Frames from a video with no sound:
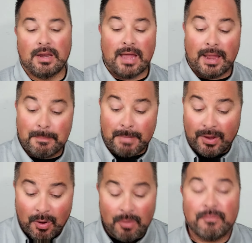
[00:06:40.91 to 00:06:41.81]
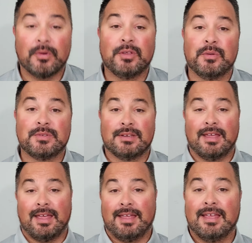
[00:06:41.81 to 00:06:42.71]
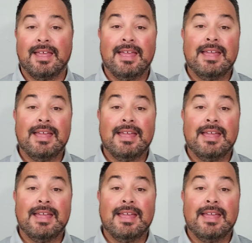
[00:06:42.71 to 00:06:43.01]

And my hope for you today